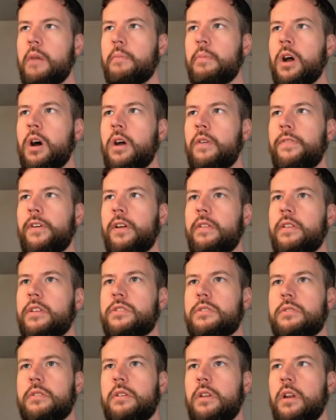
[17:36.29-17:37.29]
But hopefully
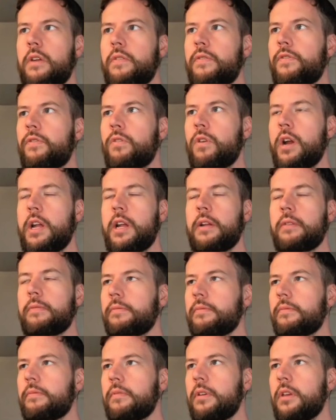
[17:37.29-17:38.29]
this, free
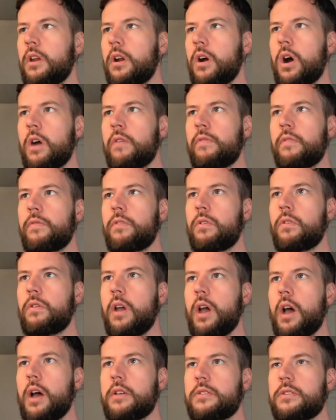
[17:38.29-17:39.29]

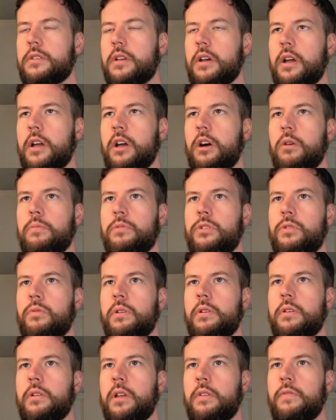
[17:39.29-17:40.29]
overview has helped
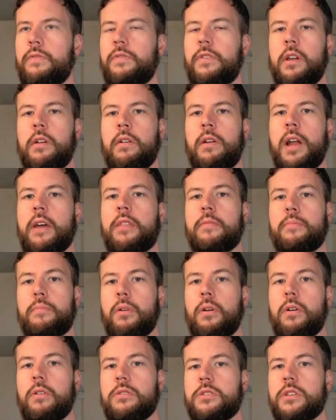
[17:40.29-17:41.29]
you in figuring out the
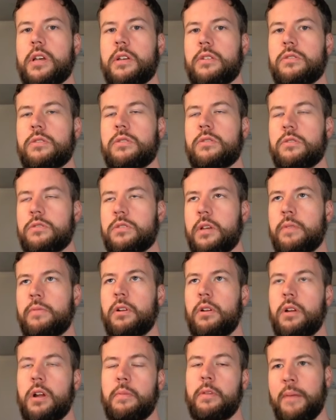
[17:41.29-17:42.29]
process to
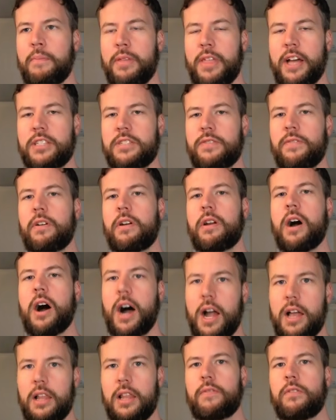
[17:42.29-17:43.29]
some degree. But that's a very
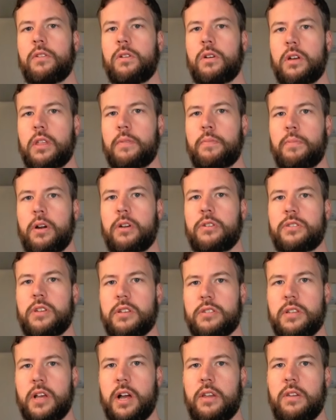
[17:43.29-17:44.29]
high level look at the
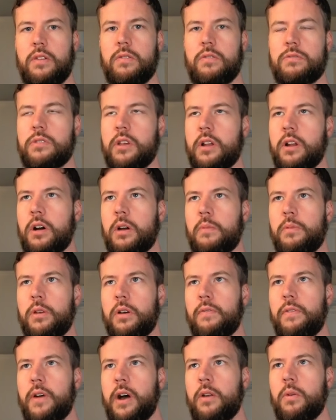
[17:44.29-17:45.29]
process I use, and I hope
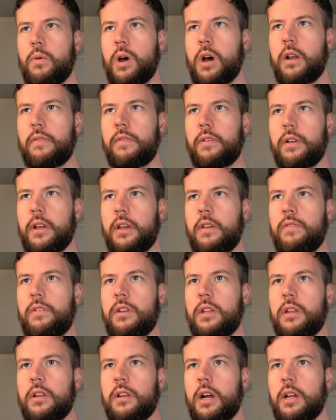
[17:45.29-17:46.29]
you got value out of it. If
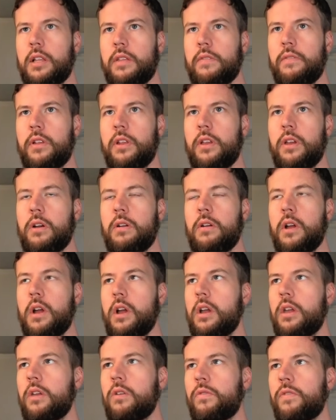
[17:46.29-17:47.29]
you did like the video,
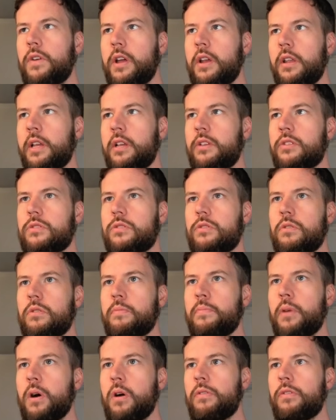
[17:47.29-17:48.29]
you'll find links
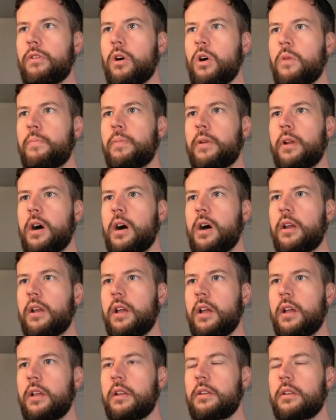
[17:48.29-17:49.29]
to both
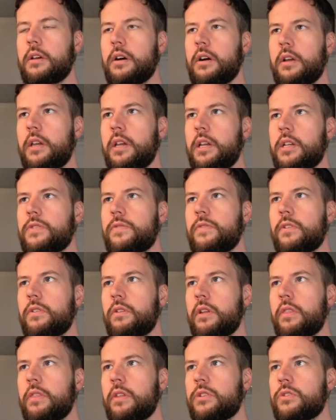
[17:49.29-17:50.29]
OpenArt and
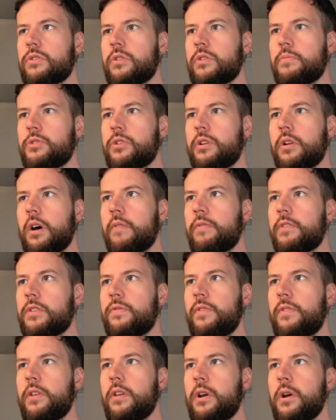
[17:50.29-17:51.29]
Higgsfield in the description of
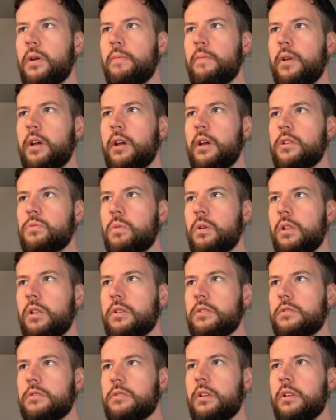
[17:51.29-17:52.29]
this video, as
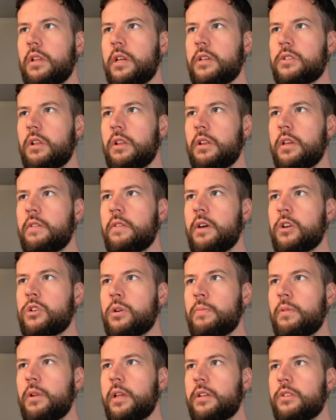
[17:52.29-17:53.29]
well as links. I'll
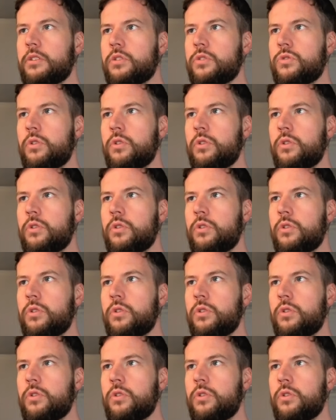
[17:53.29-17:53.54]
drop a link to